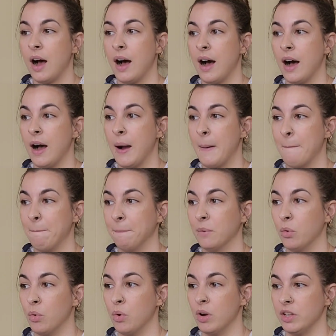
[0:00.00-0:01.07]

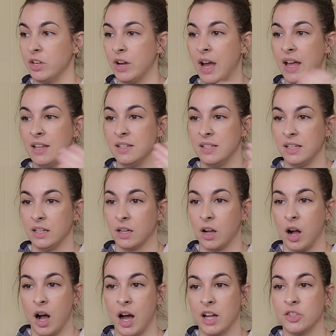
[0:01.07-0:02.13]
or you're ending a
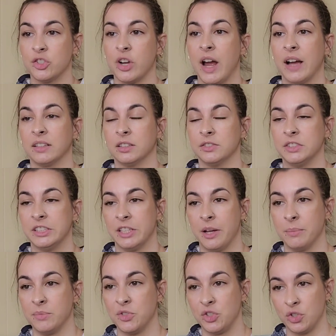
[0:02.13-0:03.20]
contract of
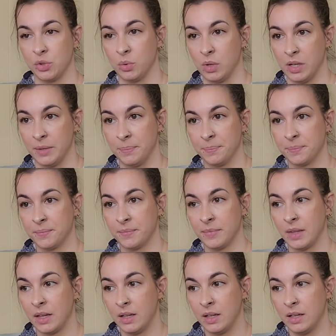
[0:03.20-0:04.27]
some sort
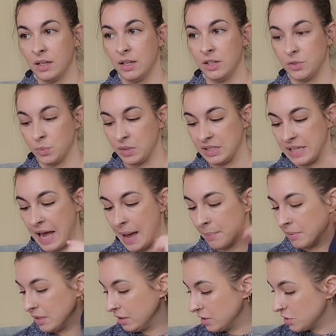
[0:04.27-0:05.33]
is what's
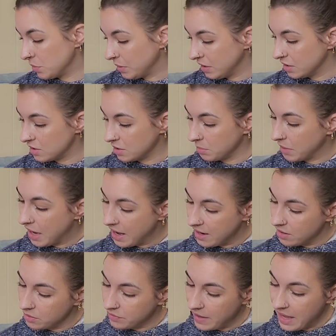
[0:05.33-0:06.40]
happening this week. There's some
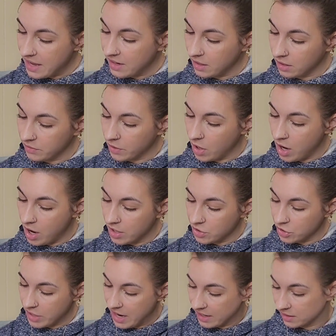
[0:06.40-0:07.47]
kind of ending of a
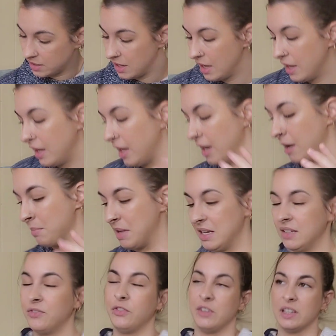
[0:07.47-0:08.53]
contract and it
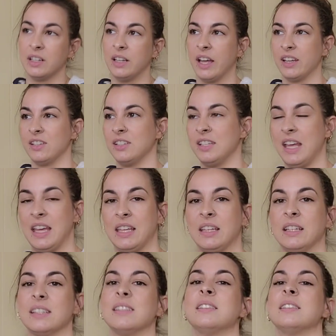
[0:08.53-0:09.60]
may feel like you're
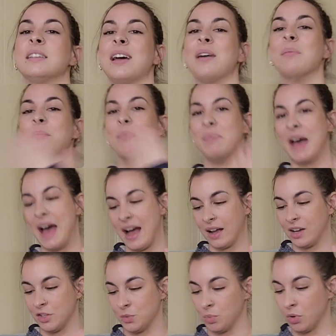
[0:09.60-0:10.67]
taking a step back
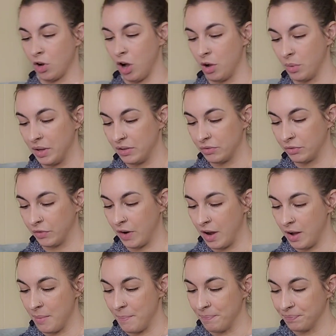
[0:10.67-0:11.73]
because we're going
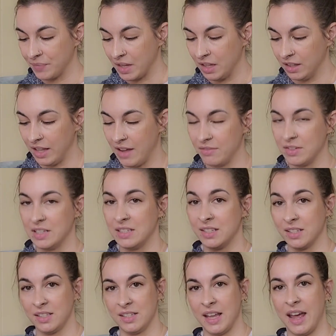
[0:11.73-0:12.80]
from 11
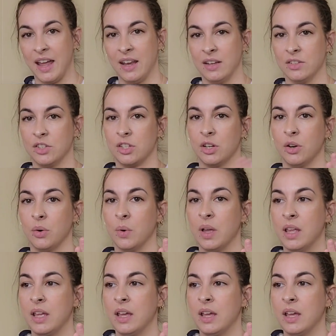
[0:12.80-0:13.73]
to 10. So